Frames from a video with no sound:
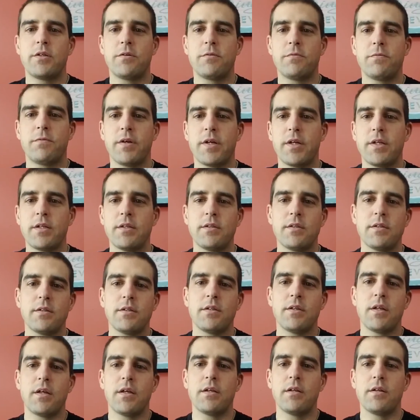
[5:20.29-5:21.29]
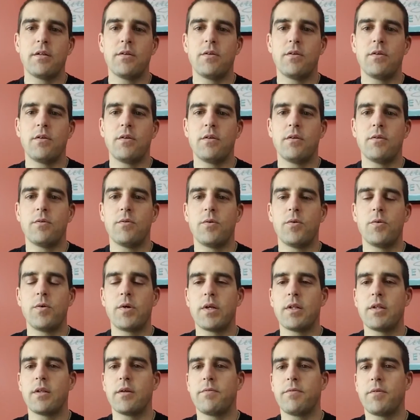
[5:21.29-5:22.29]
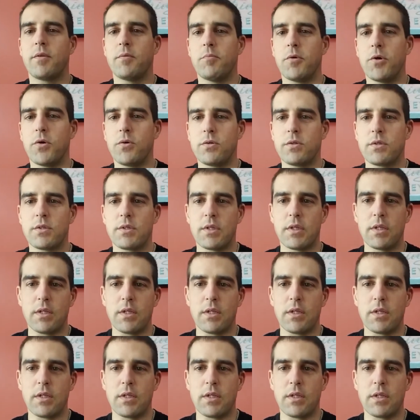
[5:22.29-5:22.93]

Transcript: your friends and who can lift the most,